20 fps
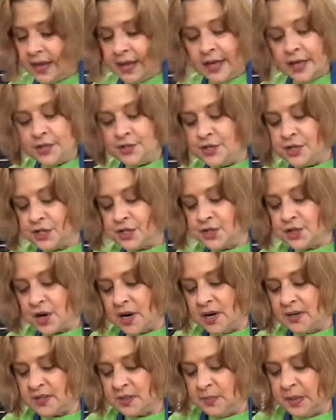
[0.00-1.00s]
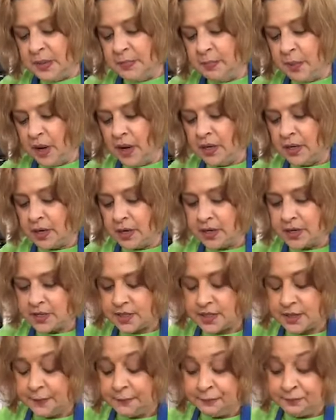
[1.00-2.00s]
It just drives me bonkers.